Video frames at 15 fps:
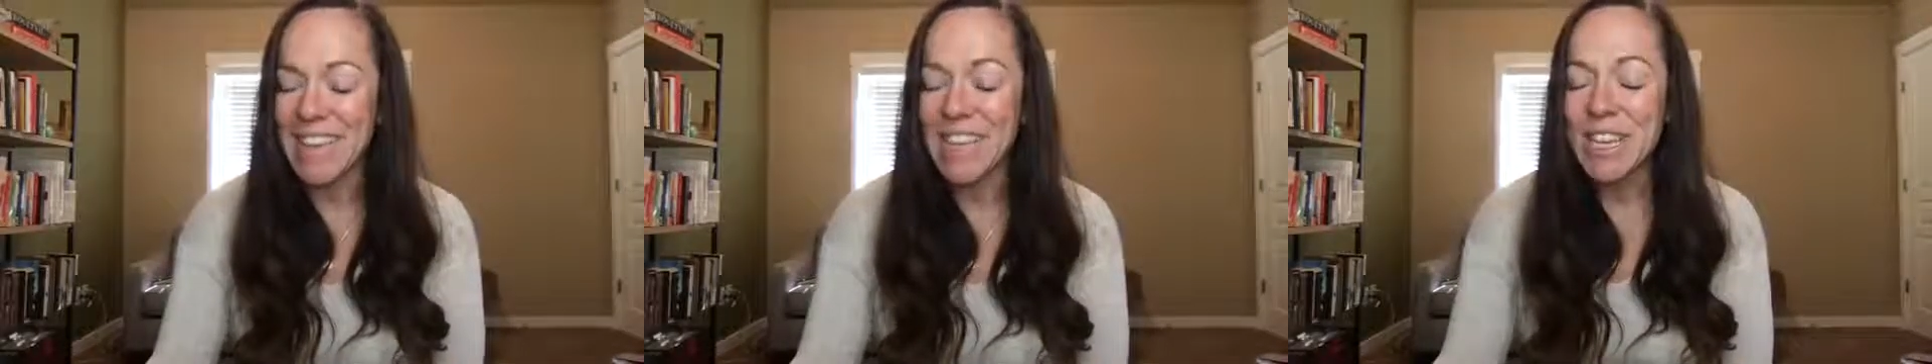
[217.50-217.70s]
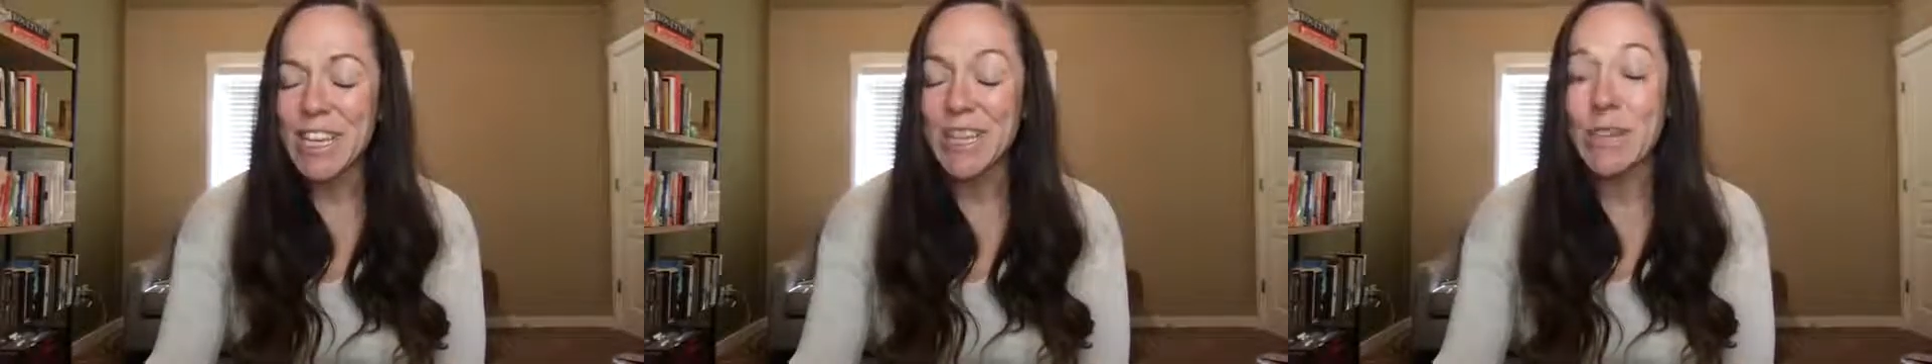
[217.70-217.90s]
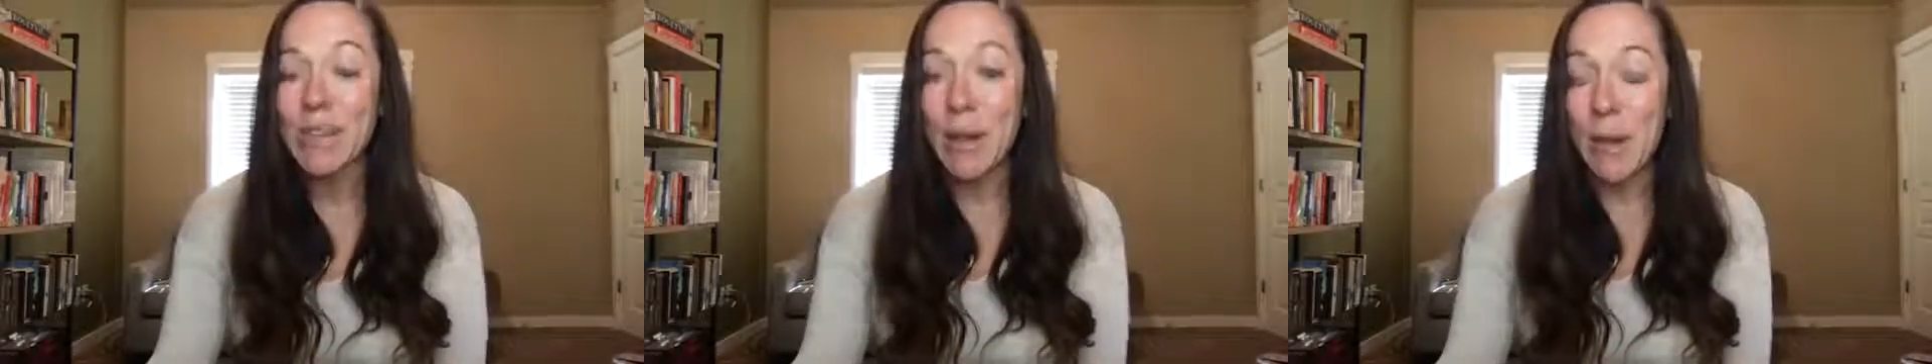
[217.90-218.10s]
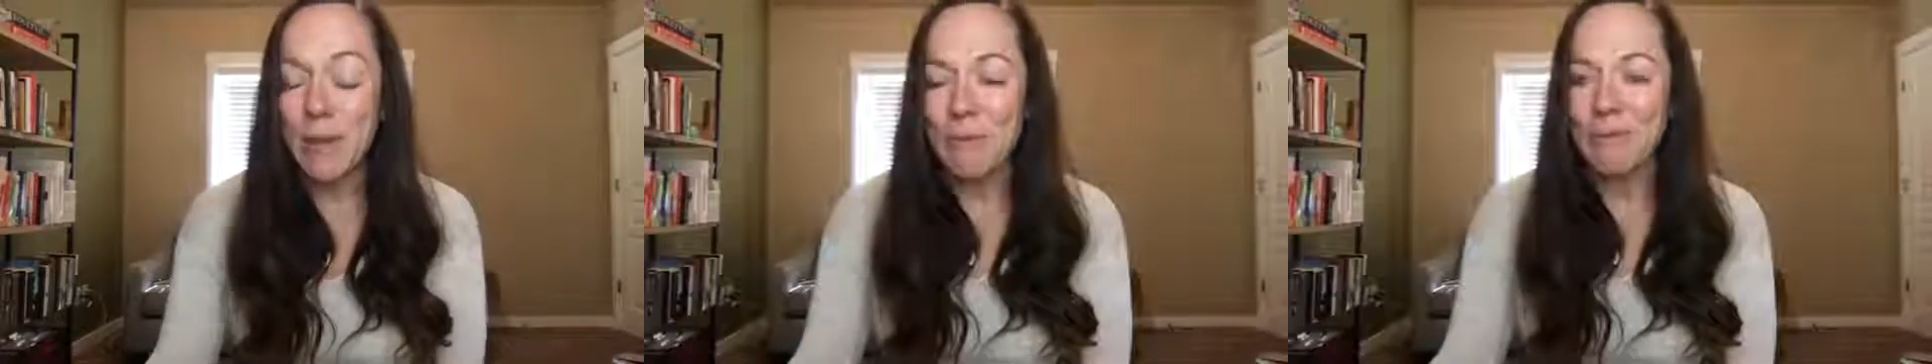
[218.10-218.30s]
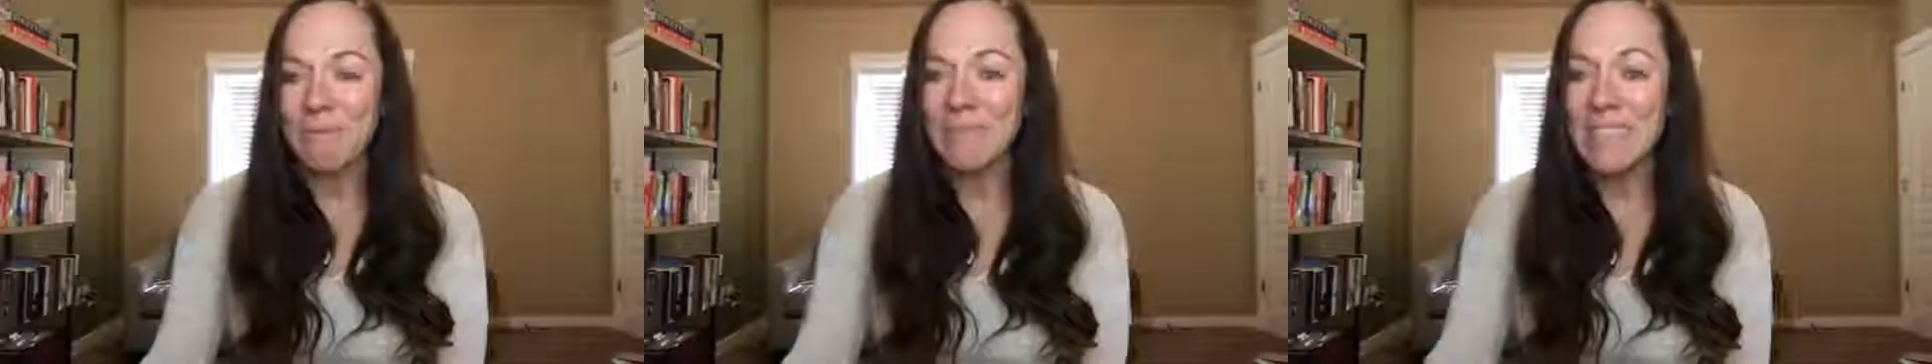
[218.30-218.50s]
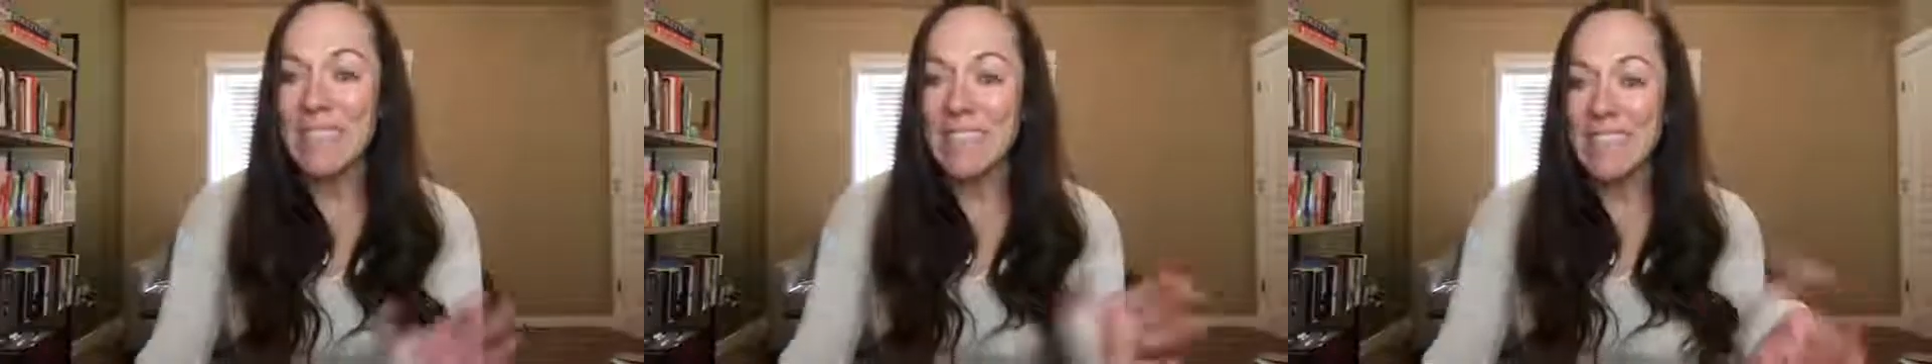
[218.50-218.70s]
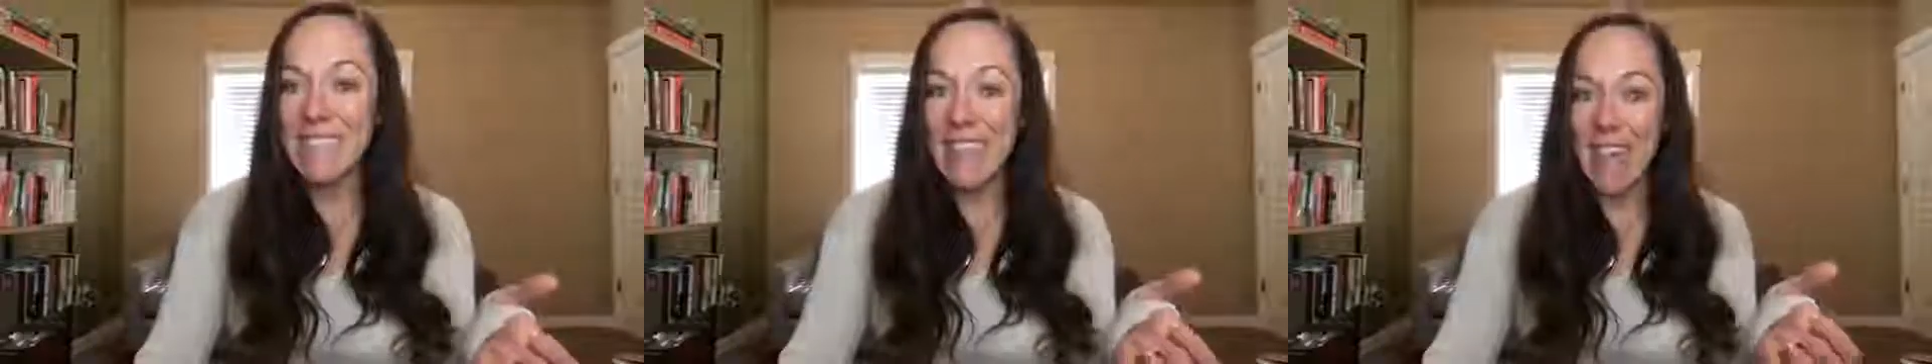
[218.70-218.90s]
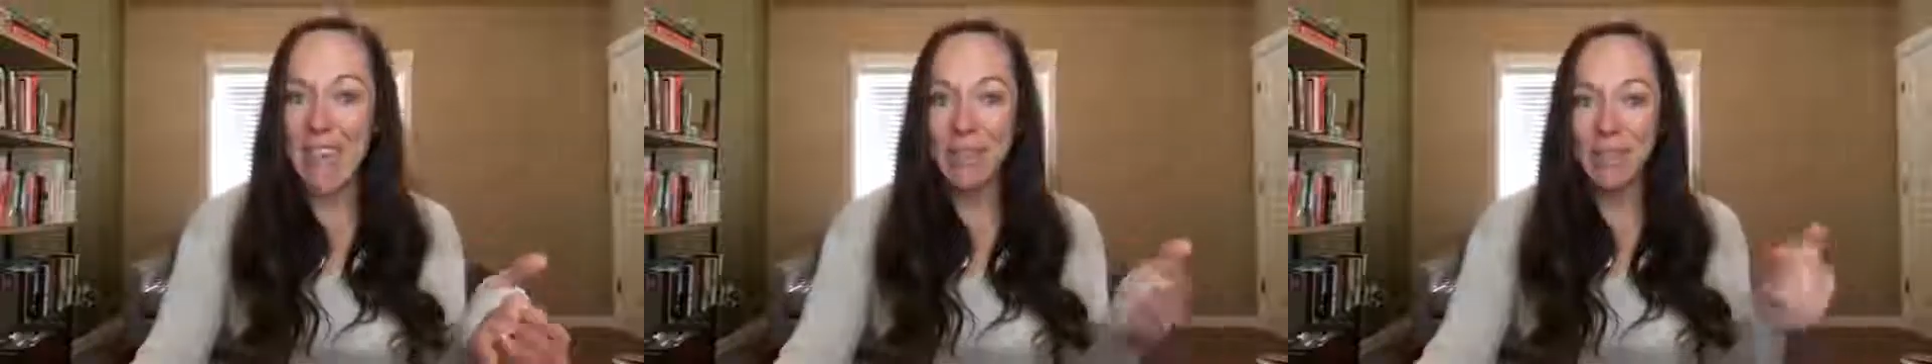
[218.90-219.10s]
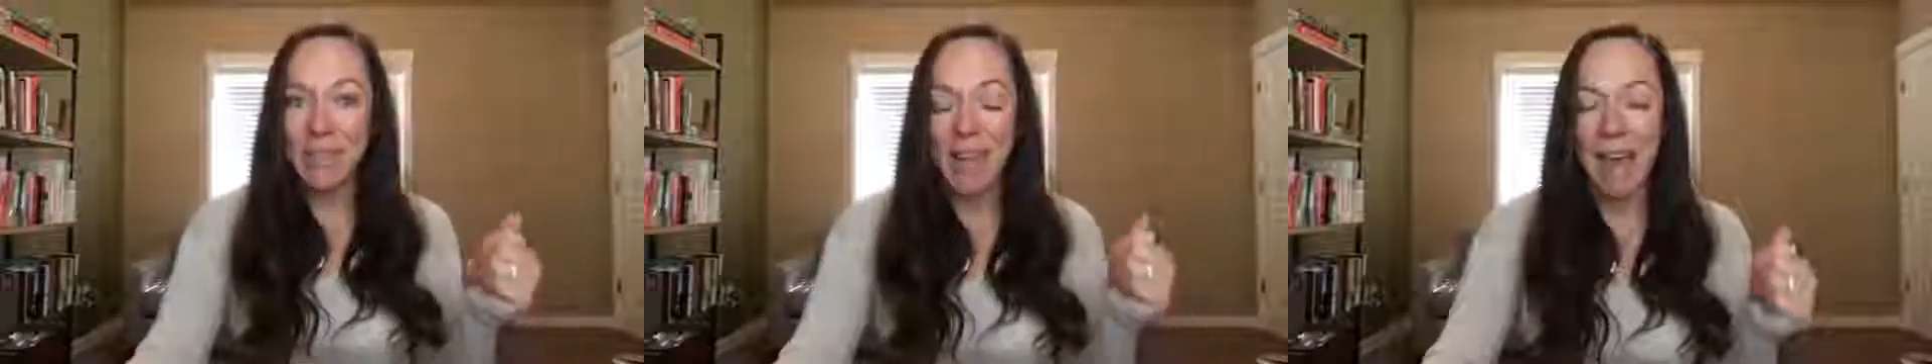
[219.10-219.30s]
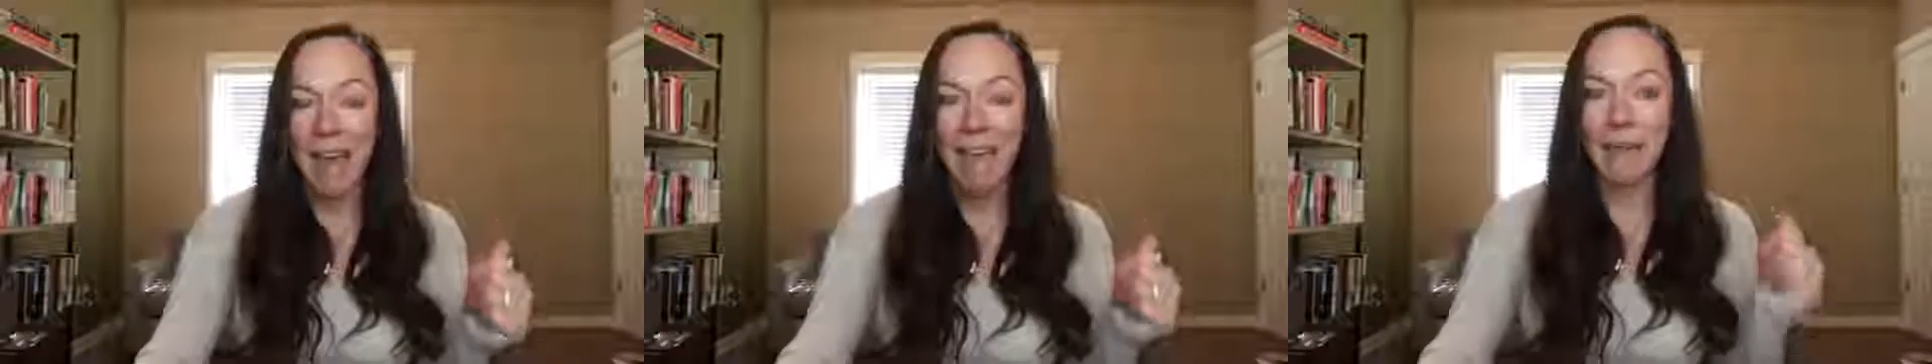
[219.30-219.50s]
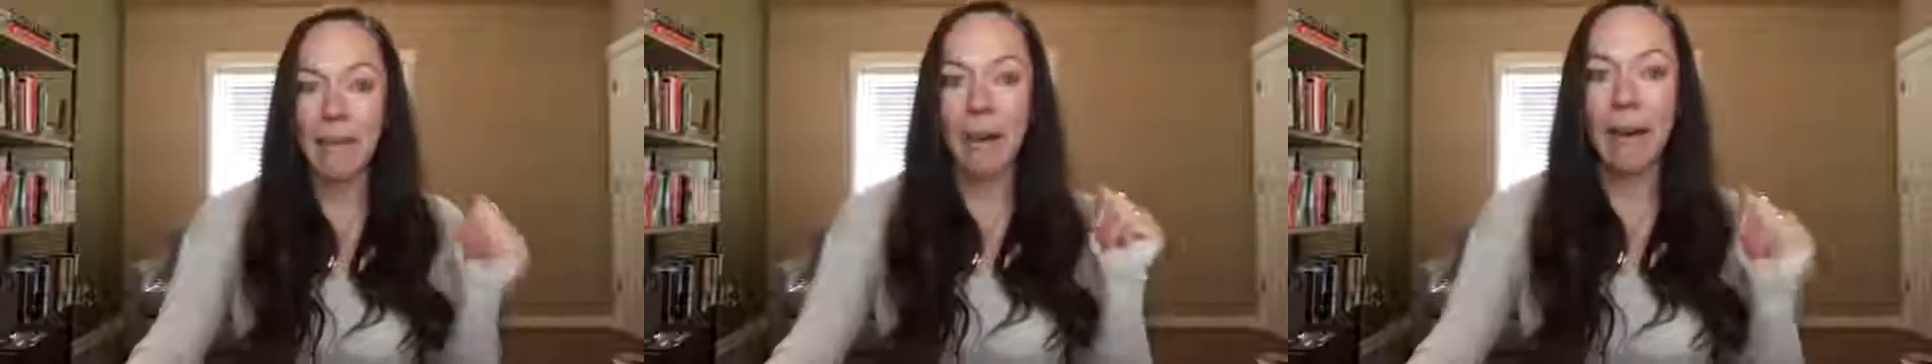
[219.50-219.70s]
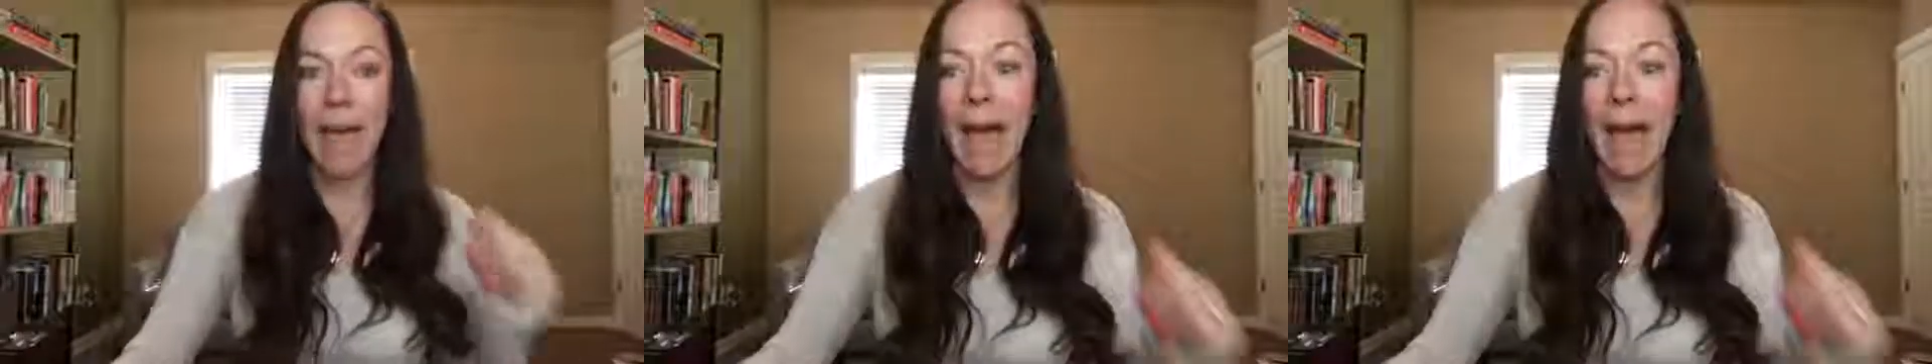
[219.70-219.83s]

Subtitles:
So today we're talking about